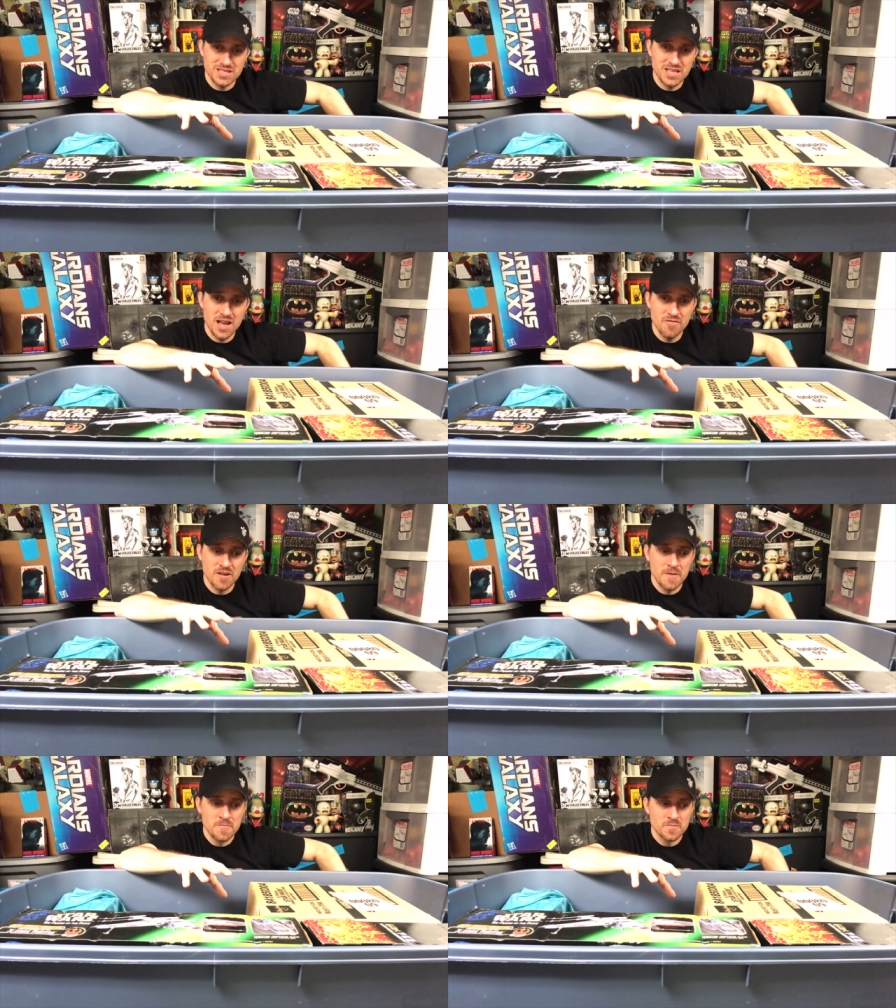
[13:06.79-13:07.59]
stuff.
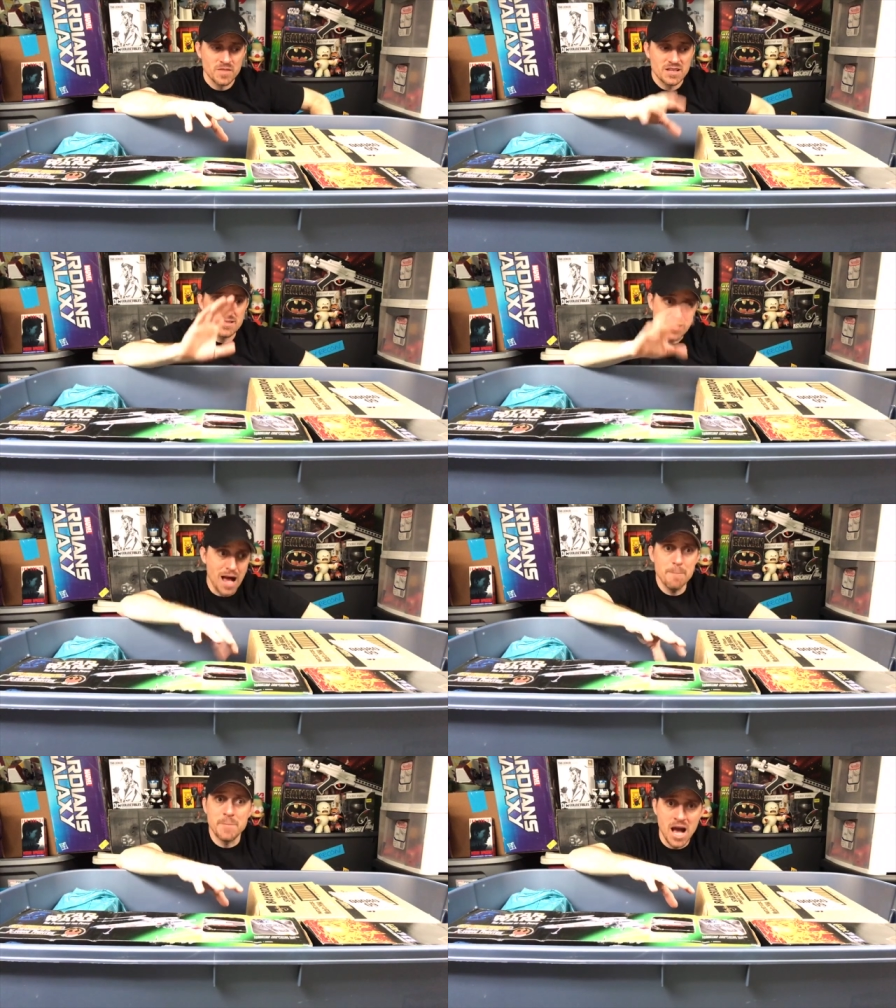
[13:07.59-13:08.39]

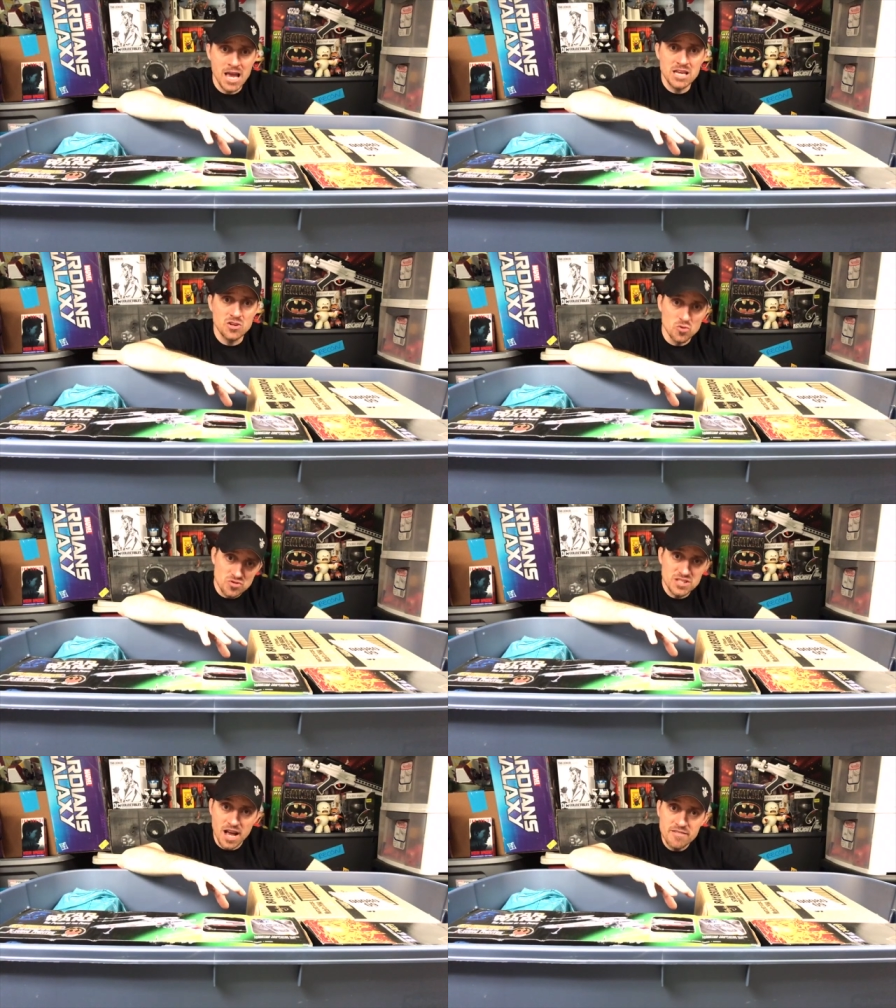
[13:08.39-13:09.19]
Stop buying new
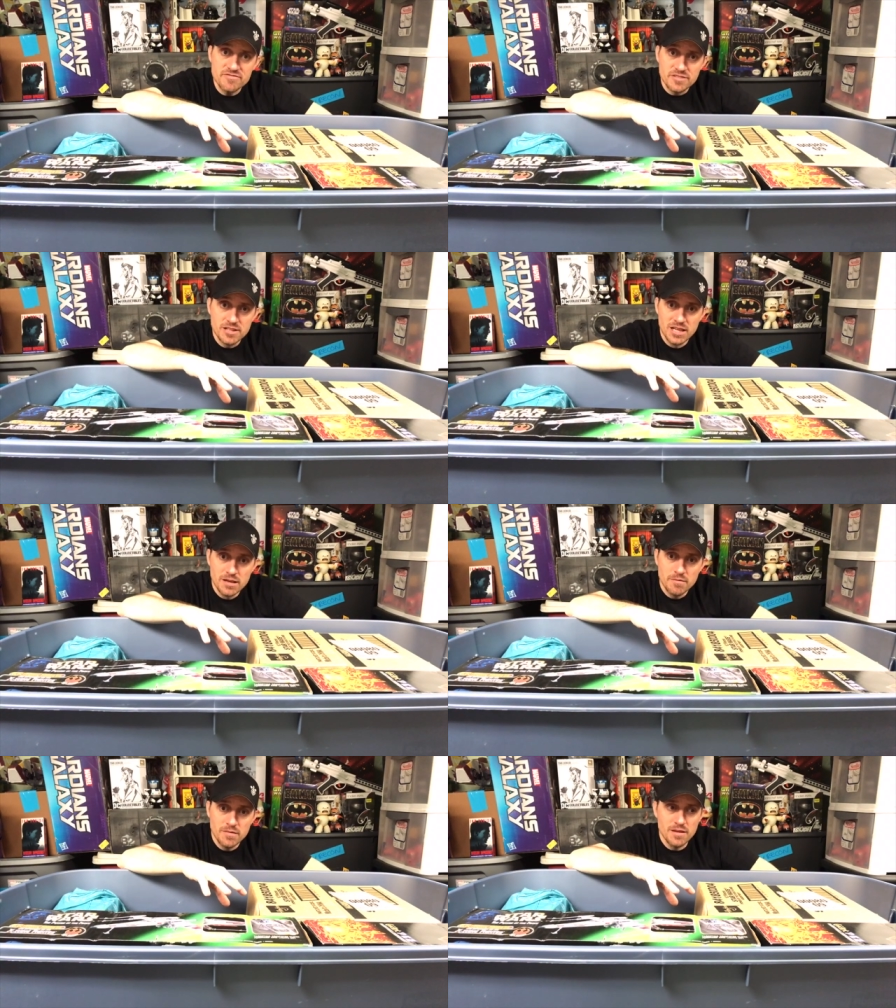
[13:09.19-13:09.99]
stuff
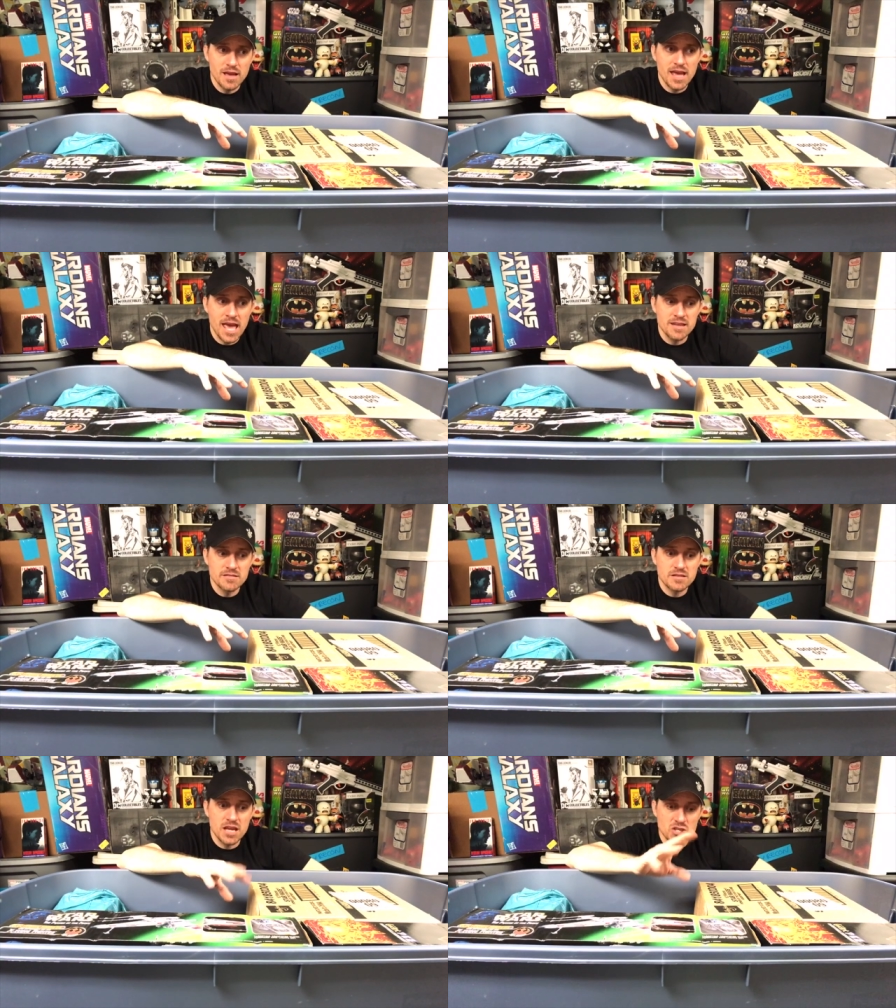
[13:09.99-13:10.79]
and
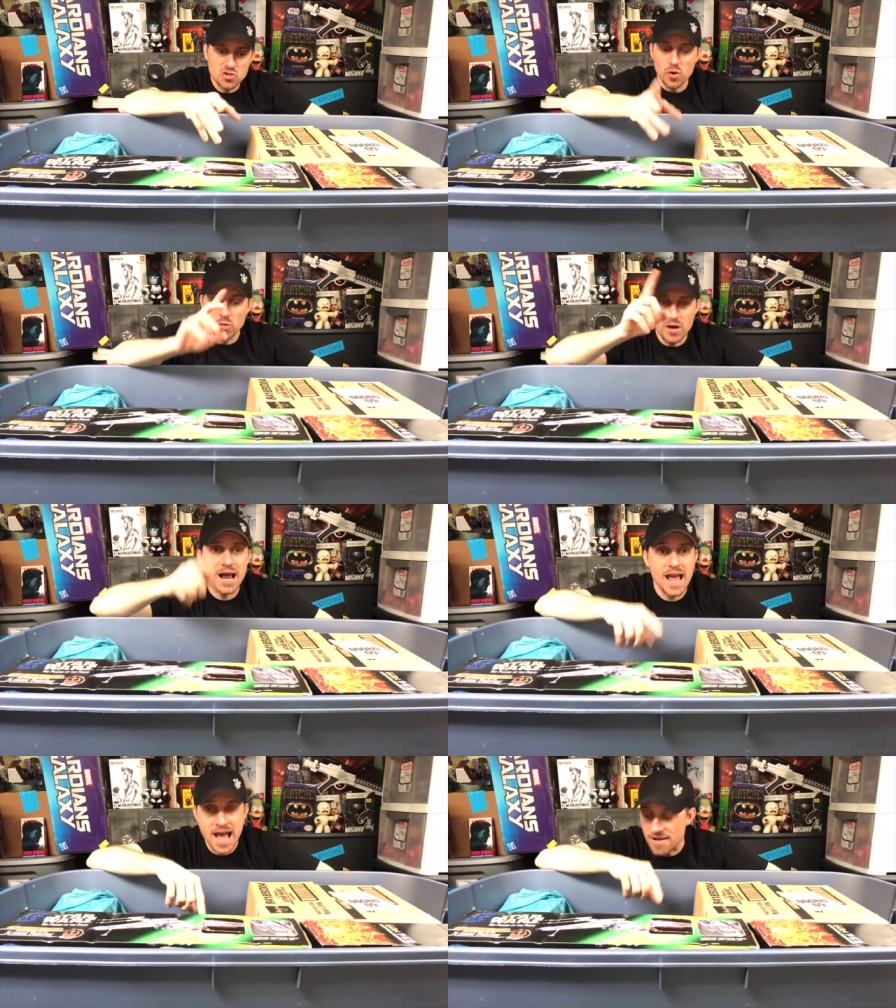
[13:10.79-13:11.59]
enjoy what I
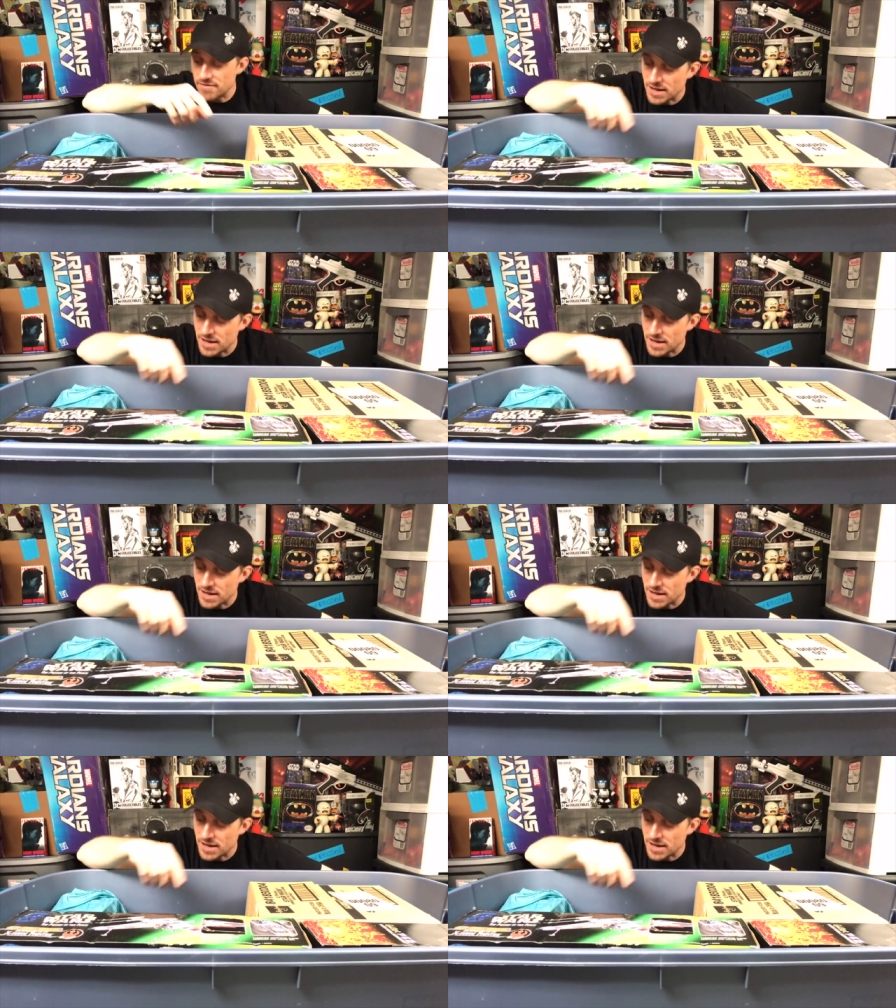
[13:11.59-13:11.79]
have.